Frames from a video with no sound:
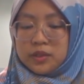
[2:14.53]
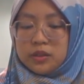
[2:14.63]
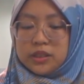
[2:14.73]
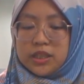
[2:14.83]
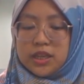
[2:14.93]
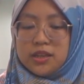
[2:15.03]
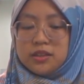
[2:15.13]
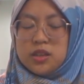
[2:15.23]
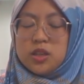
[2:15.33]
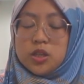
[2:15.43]
Okay,
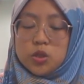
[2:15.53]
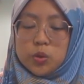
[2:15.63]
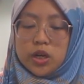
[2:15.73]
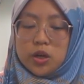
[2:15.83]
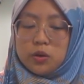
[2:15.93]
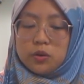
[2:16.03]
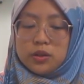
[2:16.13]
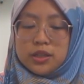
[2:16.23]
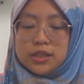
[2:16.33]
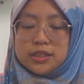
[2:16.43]
so now
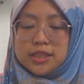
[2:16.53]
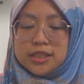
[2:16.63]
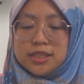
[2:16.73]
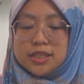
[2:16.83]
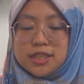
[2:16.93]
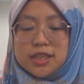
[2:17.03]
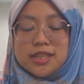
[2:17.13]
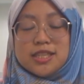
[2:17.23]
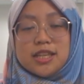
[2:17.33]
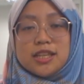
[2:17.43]
this
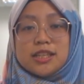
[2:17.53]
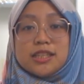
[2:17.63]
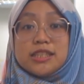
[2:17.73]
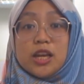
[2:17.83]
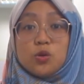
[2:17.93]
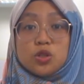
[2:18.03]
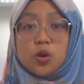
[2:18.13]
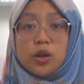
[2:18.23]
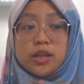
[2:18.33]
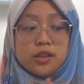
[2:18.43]
is a yellow
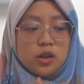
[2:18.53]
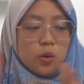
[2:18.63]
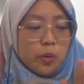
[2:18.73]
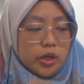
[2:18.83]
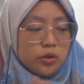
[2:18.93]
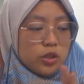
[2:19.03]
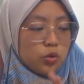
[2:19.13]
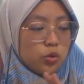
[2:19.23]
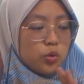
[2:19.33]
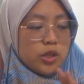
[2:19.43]
solid. What you need
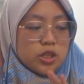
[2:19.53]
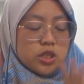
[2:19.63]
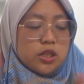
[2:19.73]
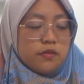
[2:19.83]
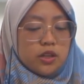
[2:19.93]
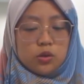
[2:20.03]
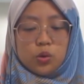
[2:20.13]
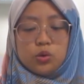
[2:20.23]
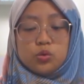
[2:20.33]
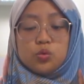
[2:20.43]
to do is leave it
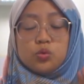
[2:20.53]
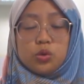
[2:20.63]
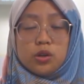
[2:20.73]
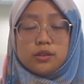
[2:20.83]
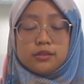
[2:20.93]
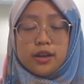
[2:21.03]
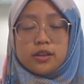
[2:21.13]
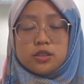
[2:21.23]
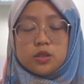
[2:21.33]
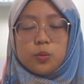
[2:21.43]
alone. Do not
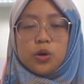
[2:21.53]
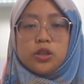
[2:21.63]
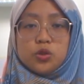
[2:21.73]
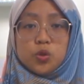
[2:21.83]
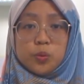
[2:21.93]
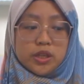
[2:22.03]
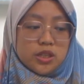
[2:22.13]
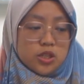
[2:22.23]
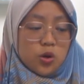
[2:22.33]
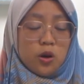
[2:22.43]
touch the boiling tube when
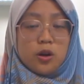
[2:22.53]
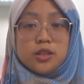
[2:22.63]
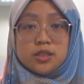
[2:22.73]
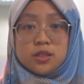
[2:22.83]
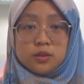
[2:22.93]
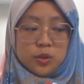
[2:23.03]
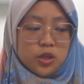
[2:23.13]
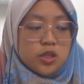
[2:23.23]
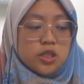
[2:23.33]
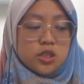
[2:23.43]
it is hot,
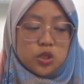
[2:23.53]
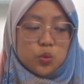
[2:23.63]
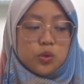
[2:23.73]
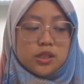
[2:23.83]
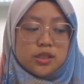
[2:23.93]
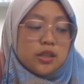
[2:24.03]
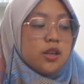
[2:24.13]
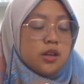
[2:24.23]
because you will